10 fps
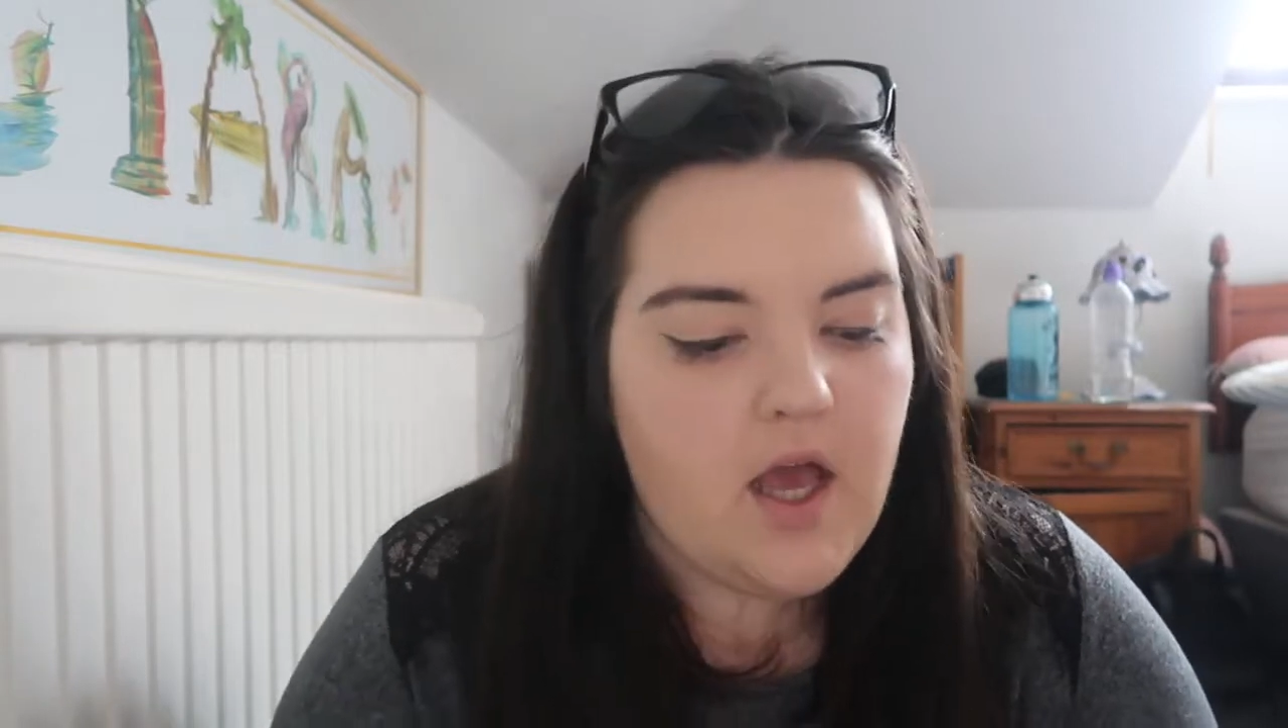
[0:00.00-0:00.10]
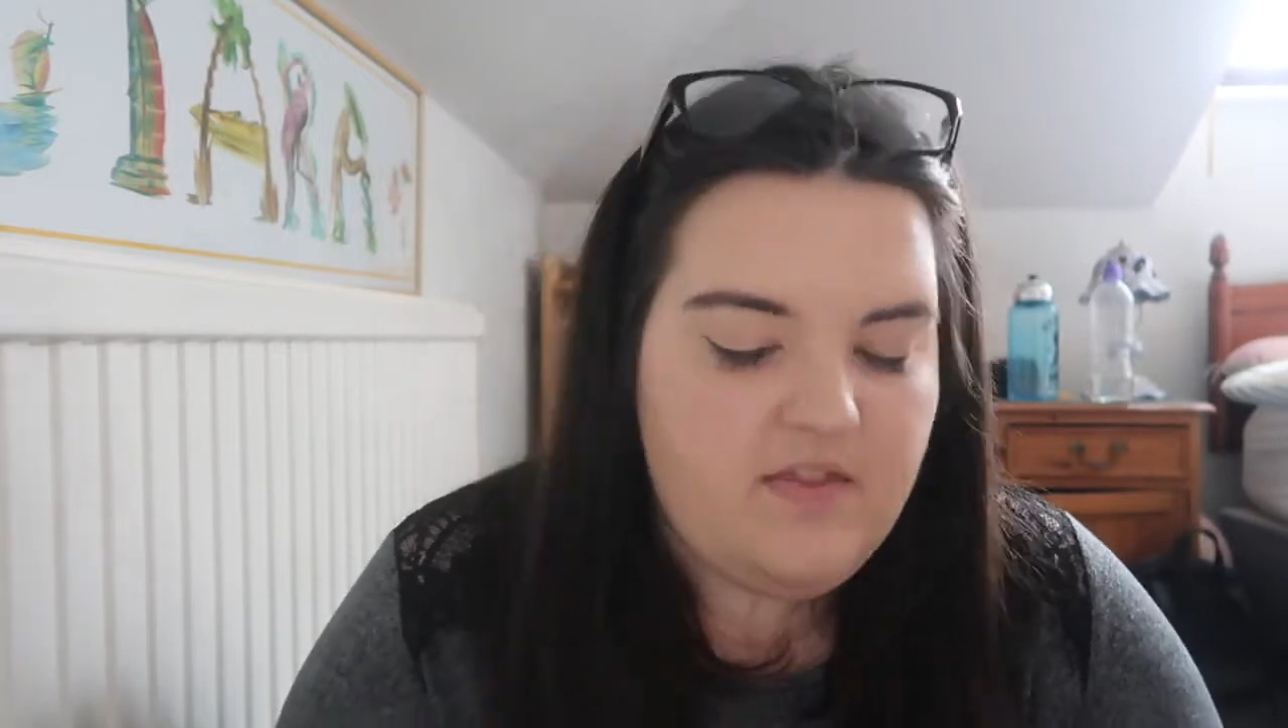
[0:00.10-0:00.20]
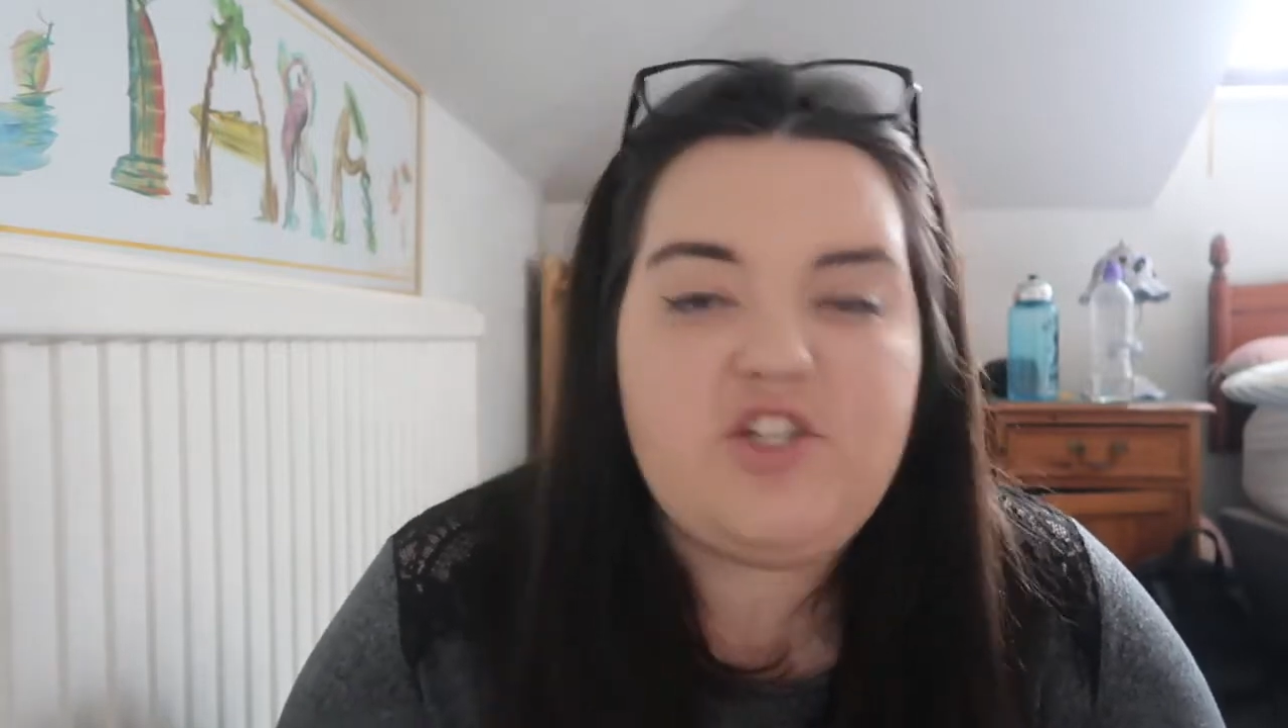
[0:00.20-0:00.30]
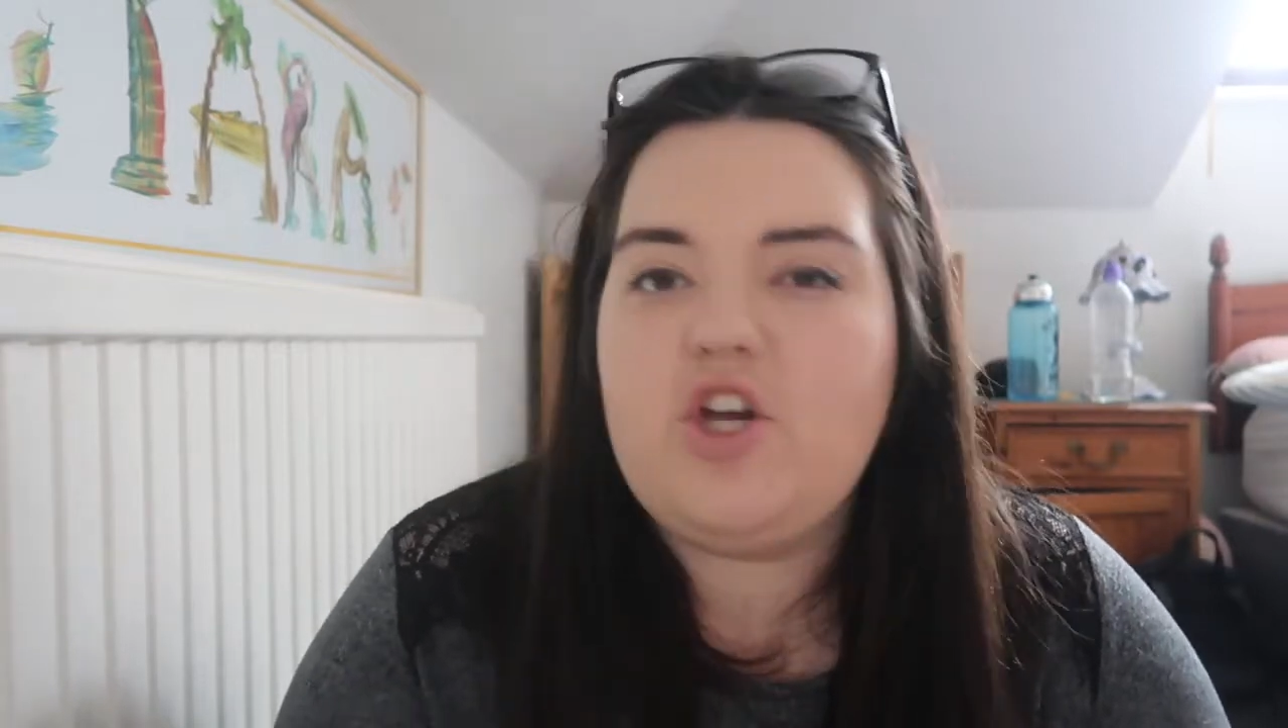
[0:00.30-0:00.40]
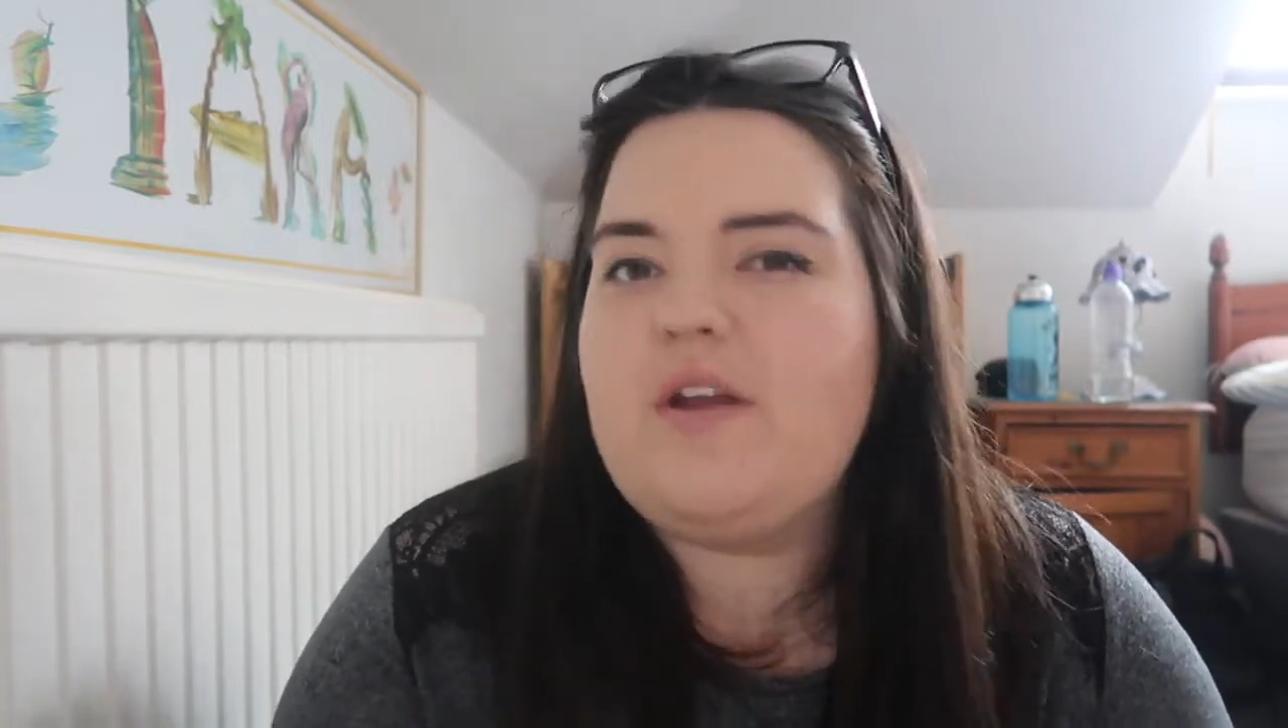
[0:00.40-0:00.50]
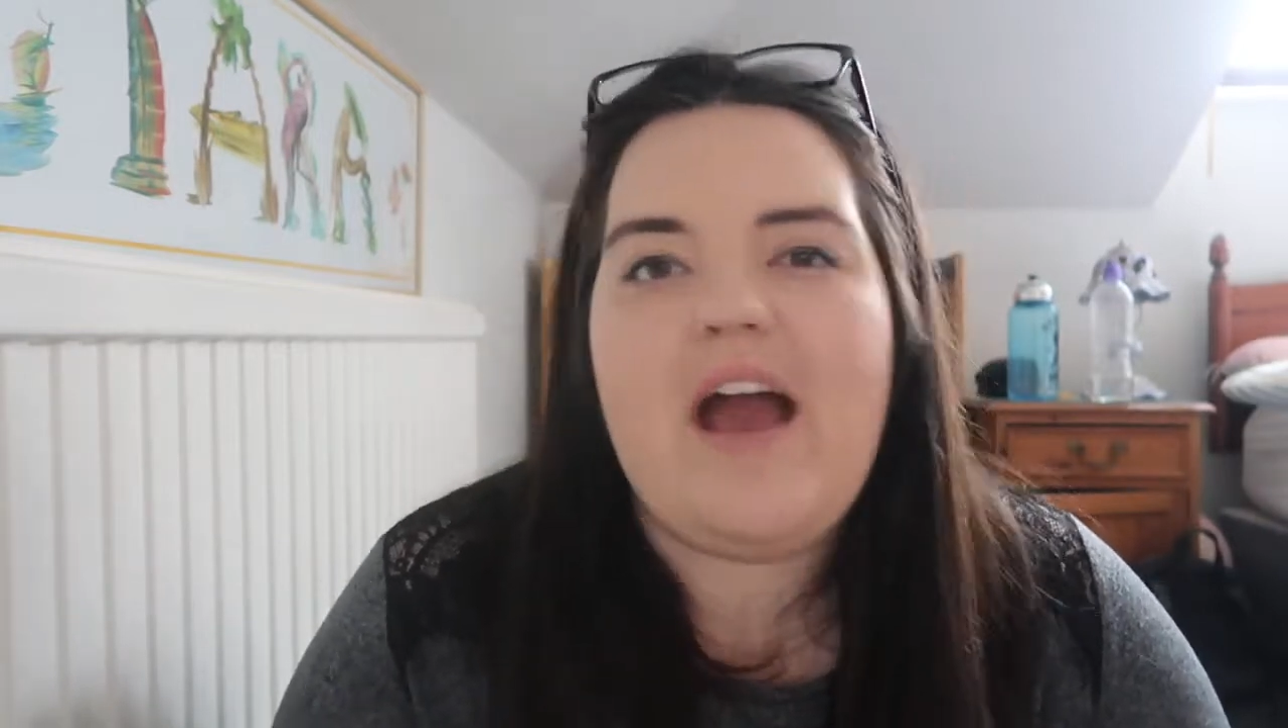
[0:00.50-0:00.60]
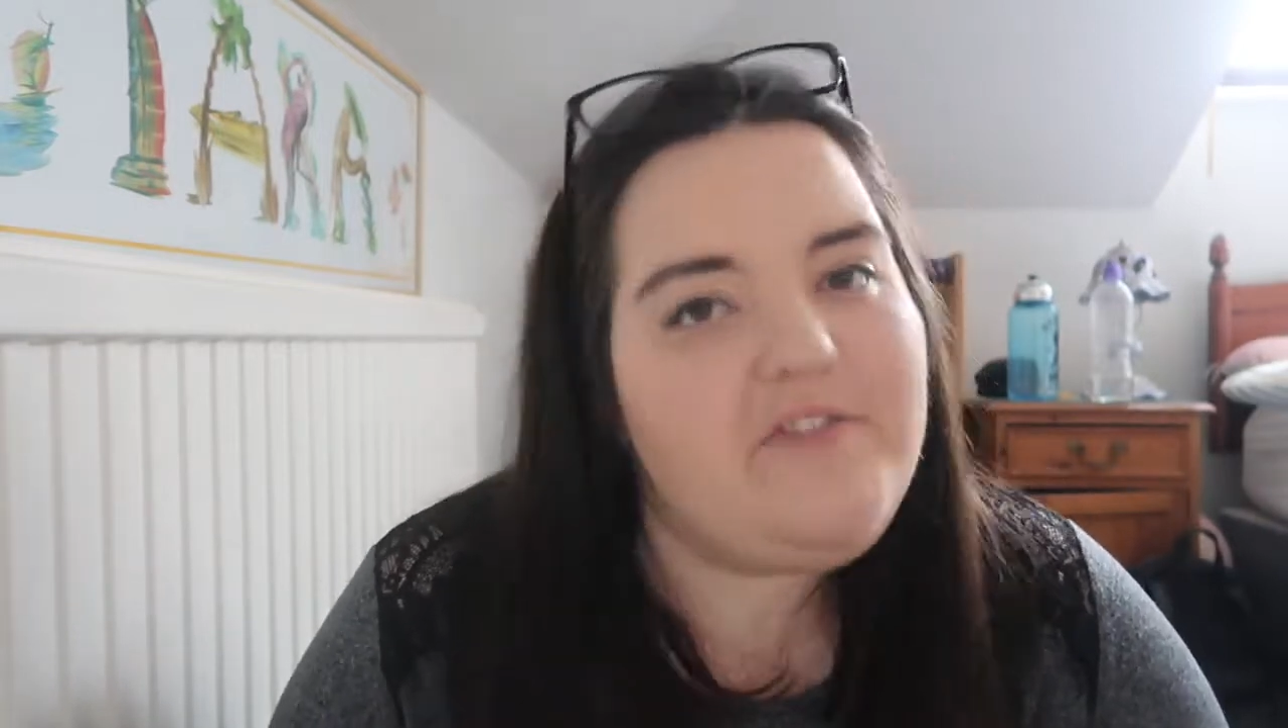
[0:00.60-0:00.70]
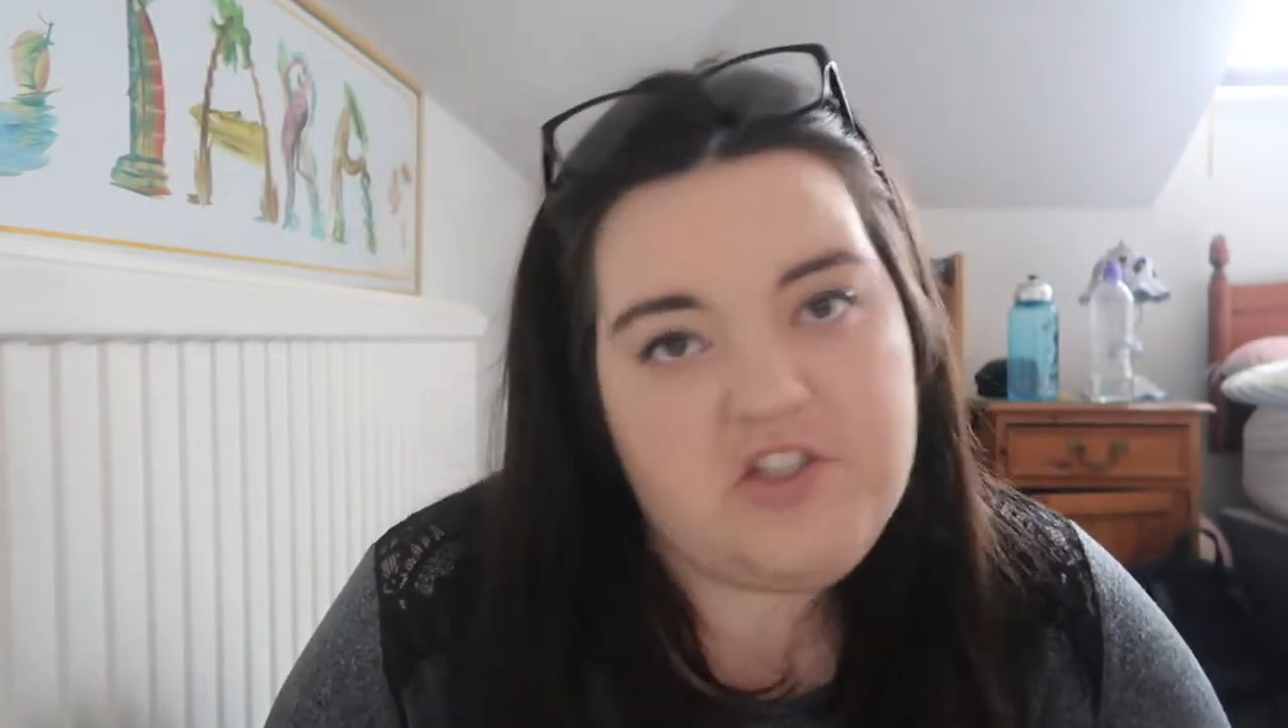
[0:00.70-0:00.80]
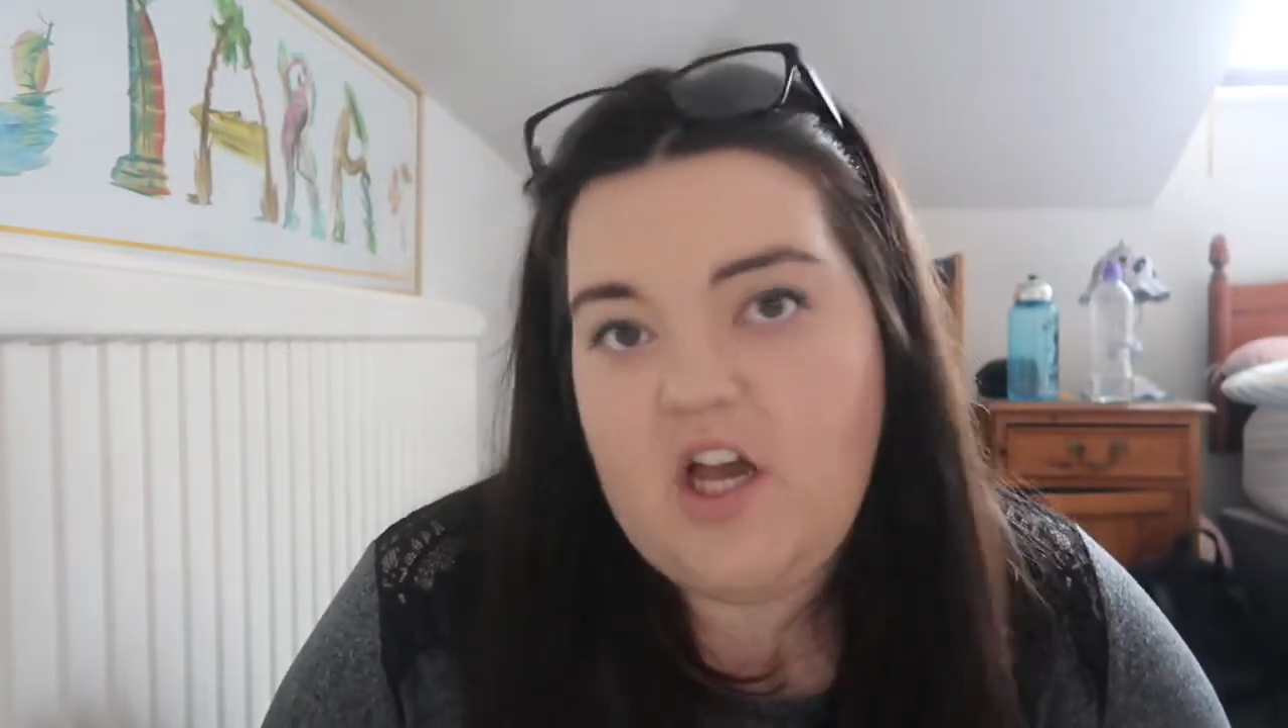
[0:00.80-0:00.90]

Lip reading: They don't have